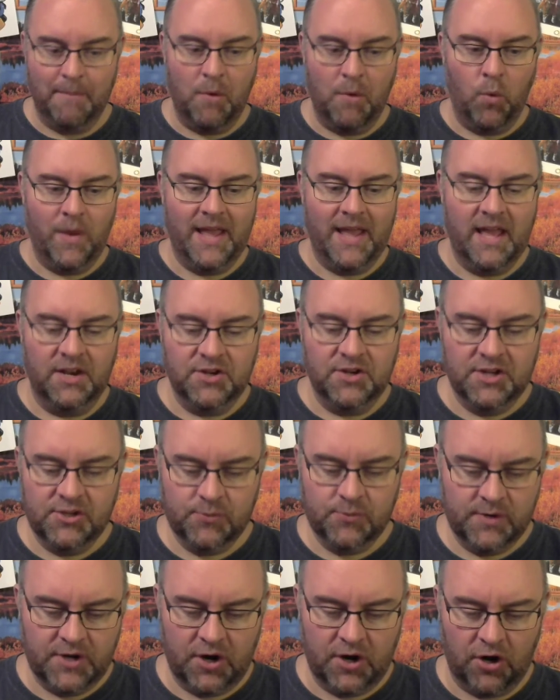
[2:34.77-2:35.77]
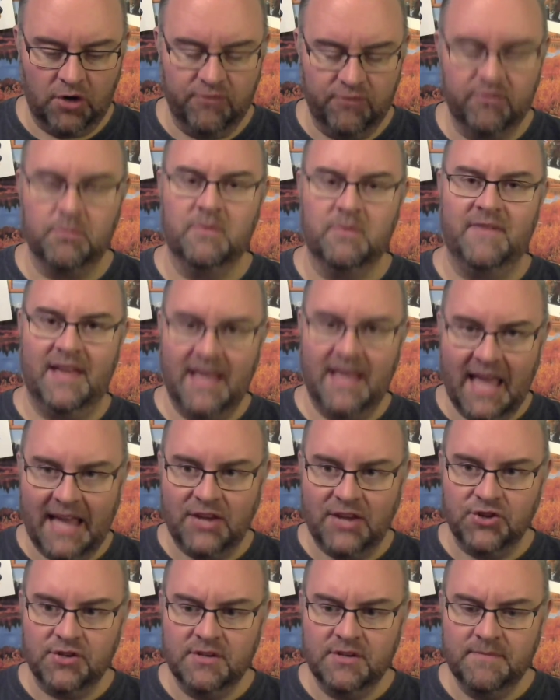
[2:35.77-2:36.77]
We had just returned from a
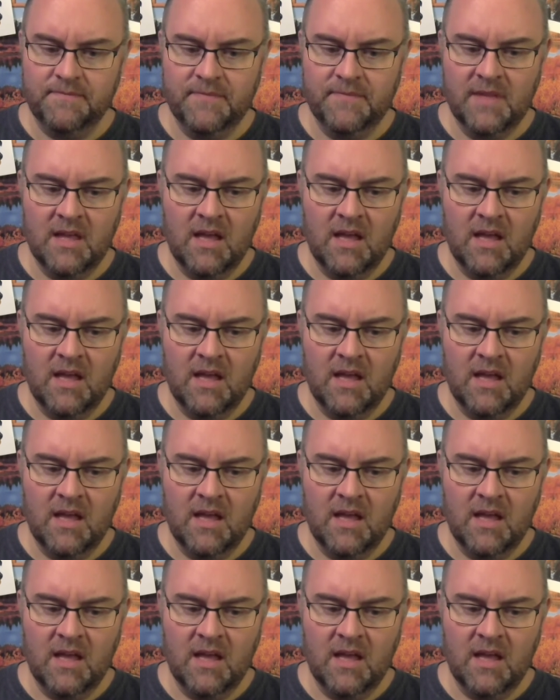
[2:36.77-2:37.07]
vacation,